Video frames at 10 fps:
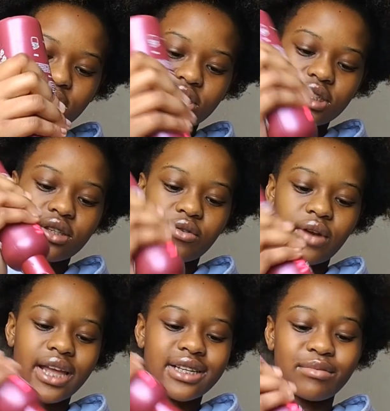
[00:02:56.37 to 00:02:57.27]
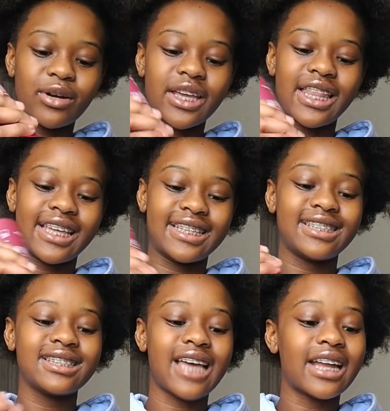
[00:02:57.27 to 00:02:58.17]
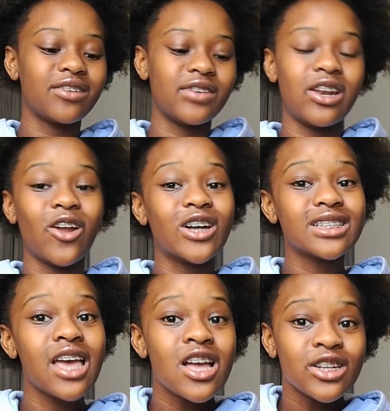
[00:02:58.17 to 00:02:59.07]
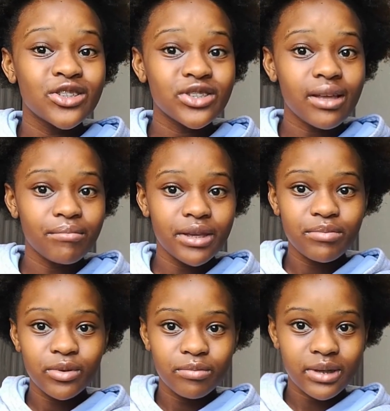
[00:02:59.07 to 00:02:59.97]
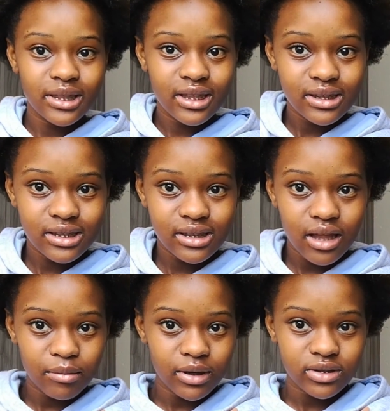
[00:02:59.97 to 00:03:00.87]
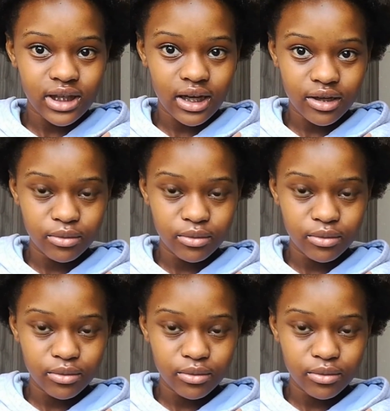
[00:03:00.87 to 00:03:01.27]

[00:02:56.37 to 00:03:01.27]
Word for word: just the right i um okay like this is kind of a lot to some people but this is the amount I